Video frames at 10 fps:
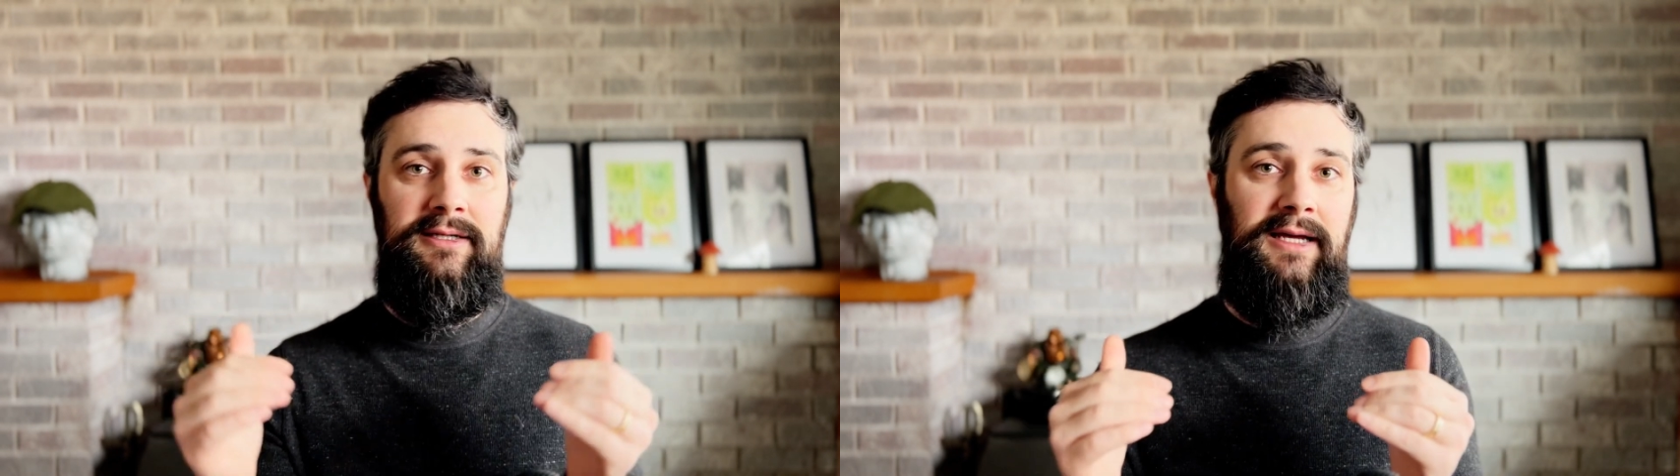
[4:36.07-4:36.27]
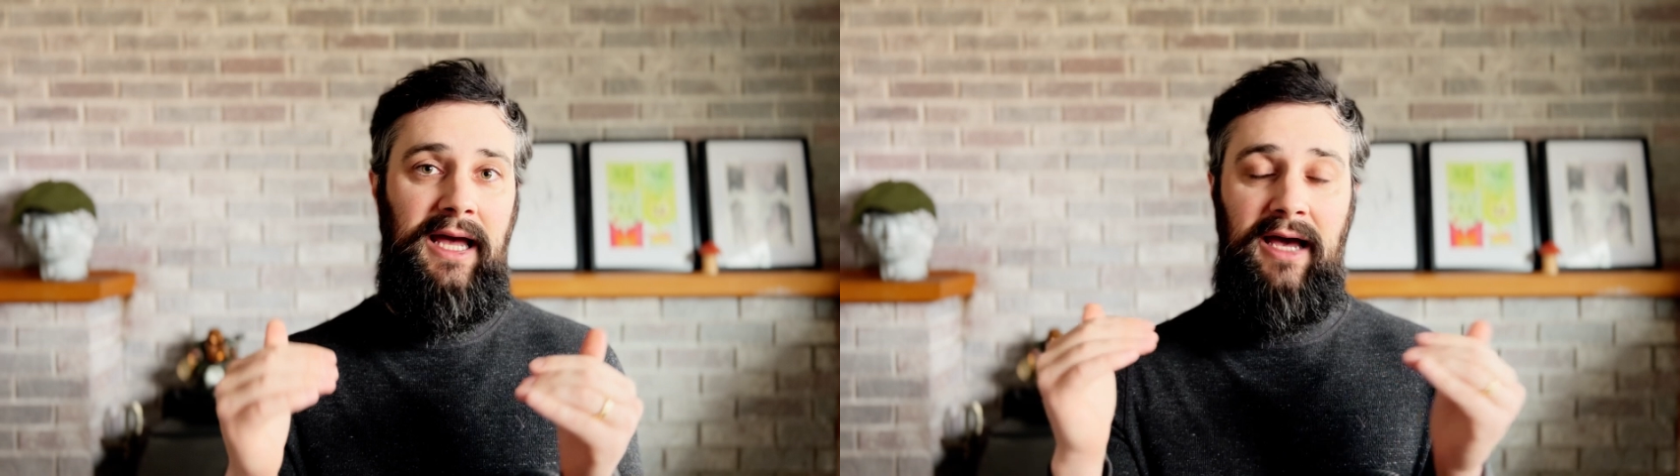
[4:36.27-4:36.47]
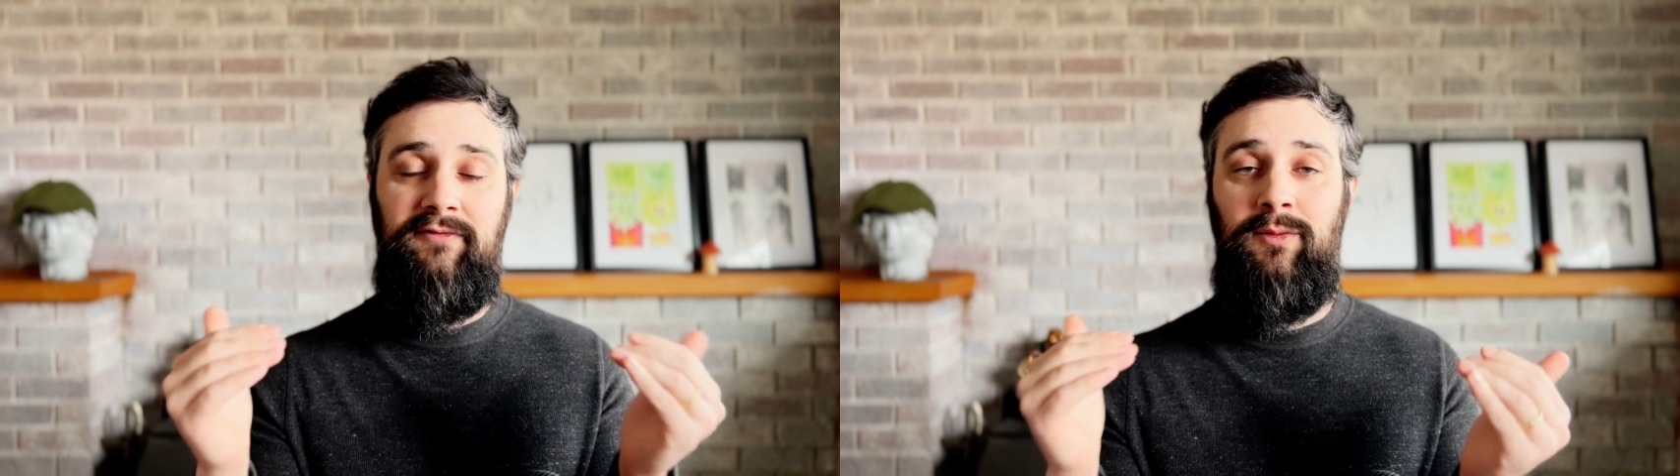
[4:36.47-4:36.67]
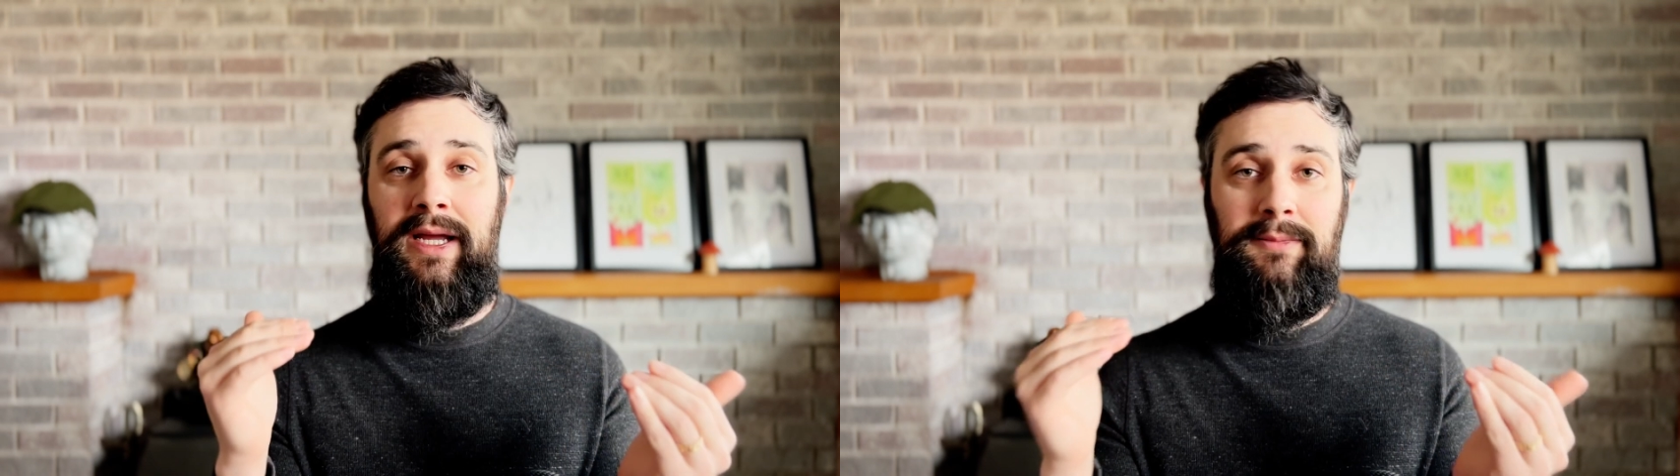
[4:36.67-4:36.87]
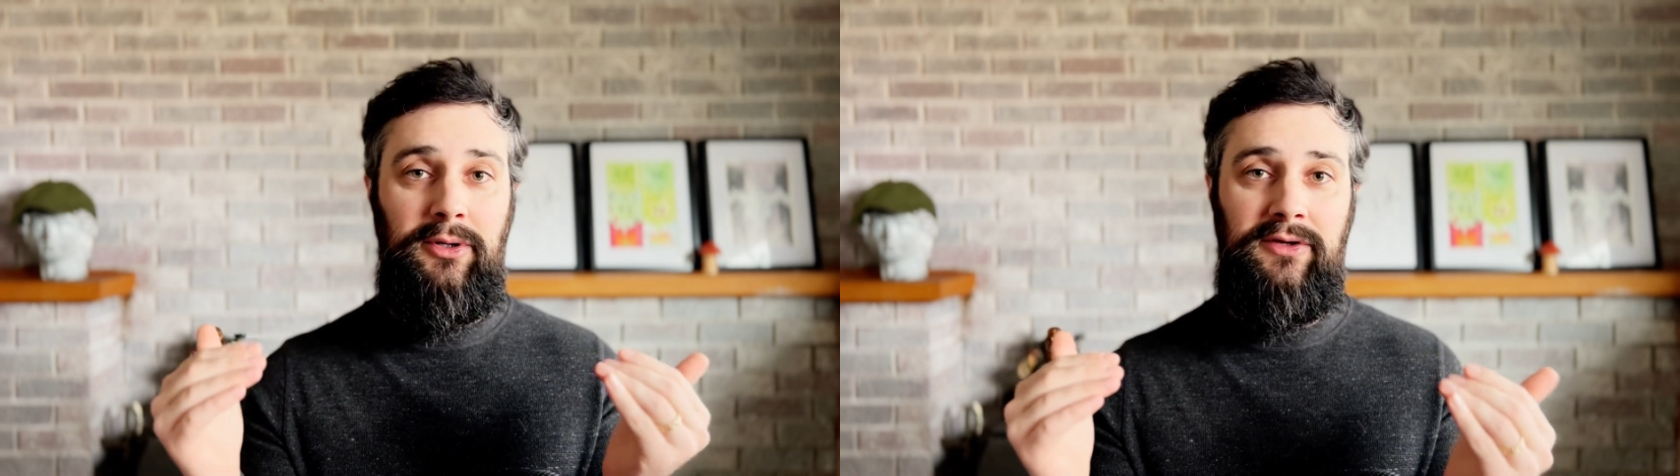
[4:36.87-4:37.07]
halfway
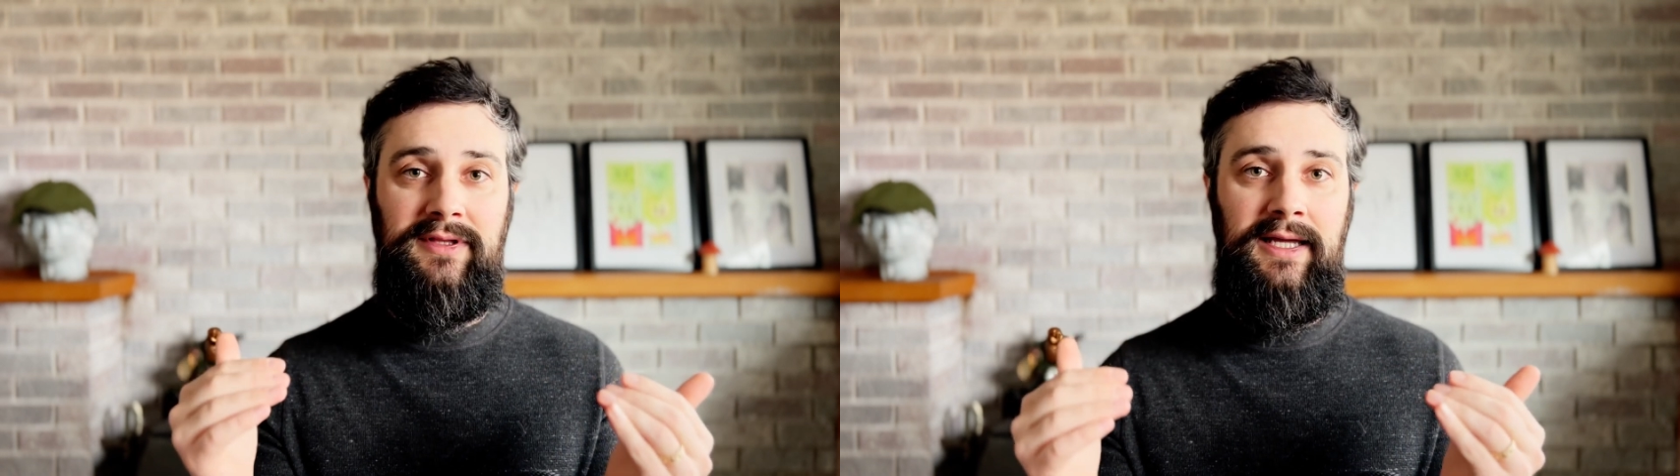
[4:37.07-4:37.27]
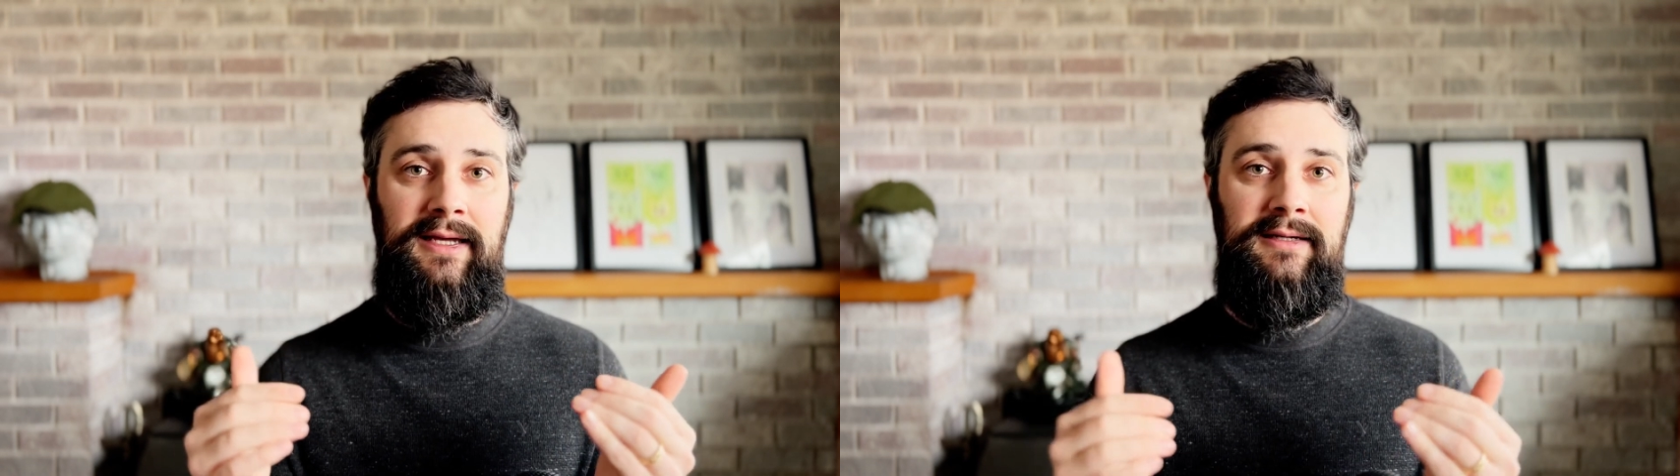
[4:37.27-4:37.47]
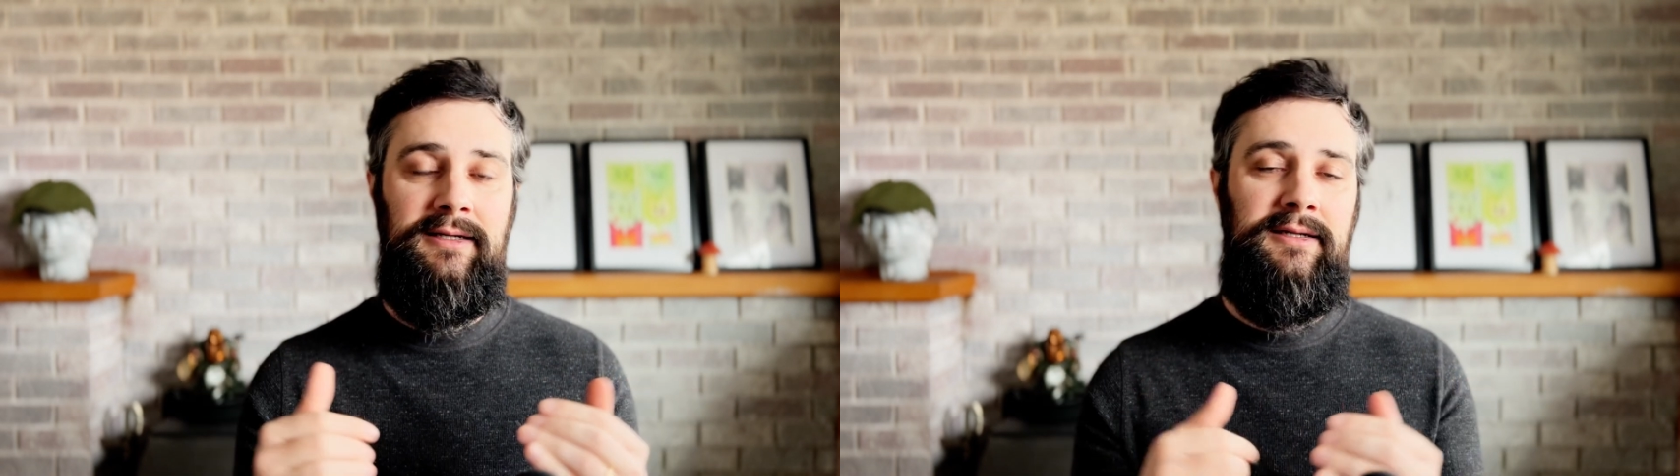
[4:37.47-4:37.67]
birthday,